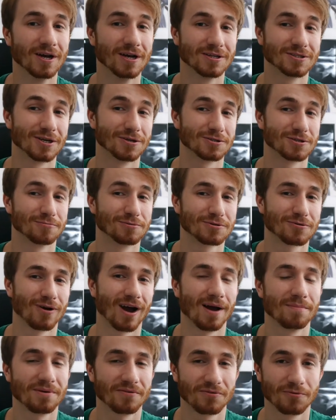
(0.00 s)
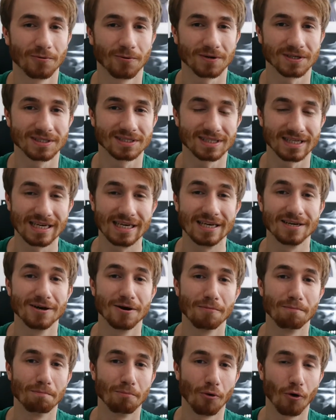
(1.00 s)
so subscribe if you want to see
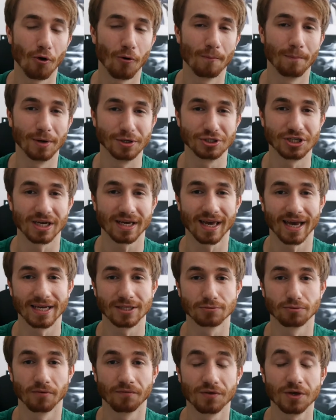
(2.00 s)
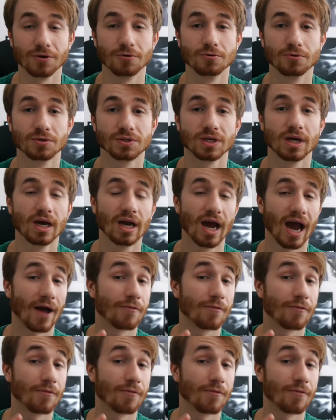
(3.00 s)
more budget case reviews,